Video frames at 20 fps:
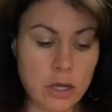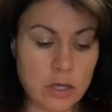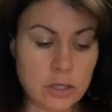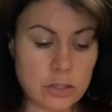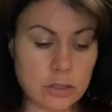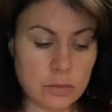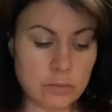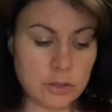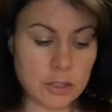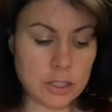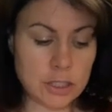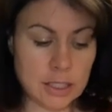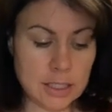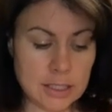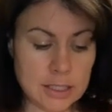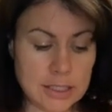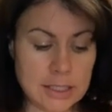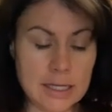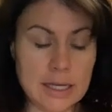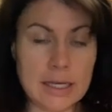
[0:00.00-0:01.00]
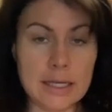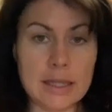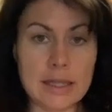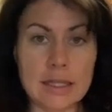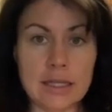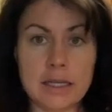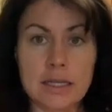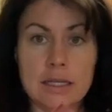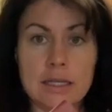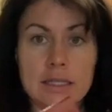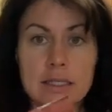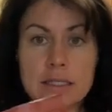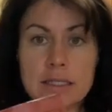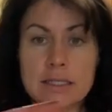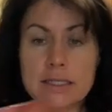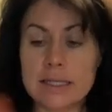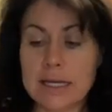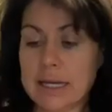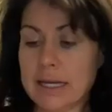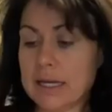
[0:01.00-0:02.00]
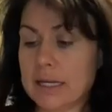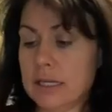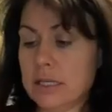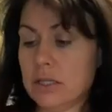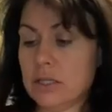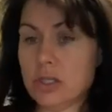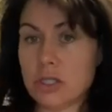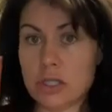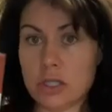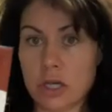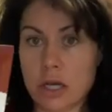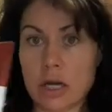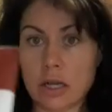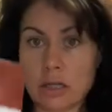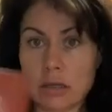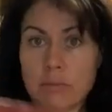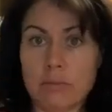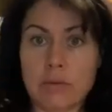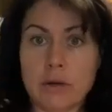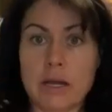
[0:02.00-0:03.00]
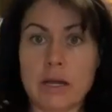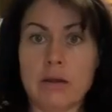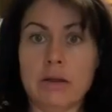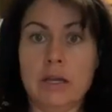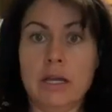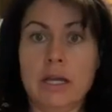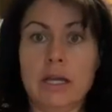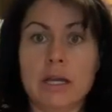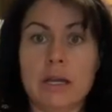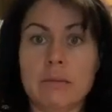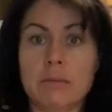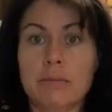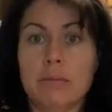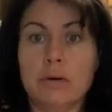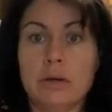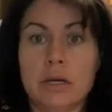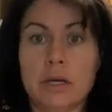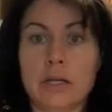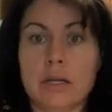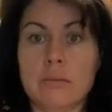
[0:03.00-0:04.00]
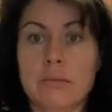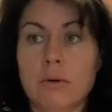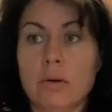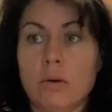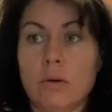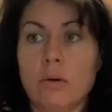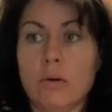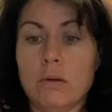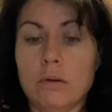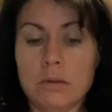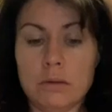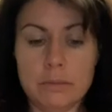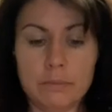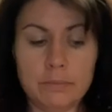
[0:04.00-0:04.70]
So I'm just gonna take the decadent chocolate brownie and put it in a bowl.